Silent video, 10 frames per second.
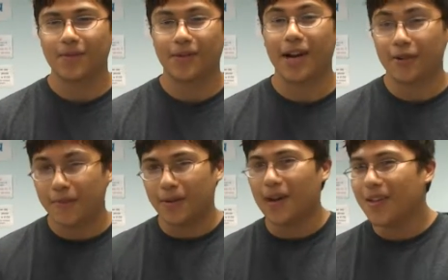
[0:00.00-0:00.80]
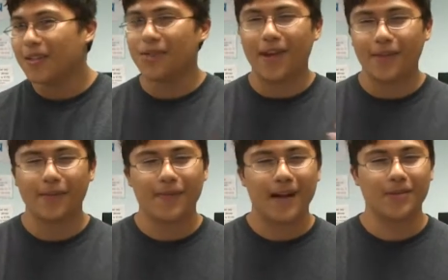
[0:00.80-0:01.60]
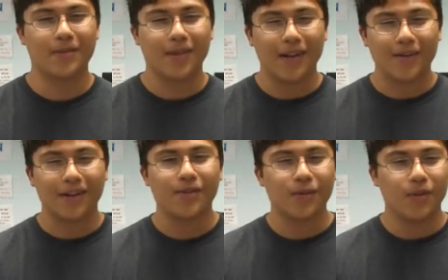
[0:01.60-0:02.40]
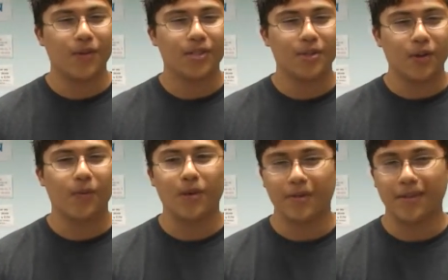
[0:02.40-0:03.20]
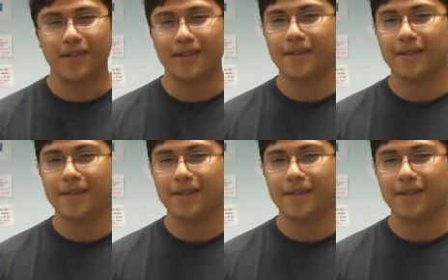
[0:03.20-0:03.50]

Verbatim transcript: Graduate from college or graduate from high school? I'm not too certain what you mean.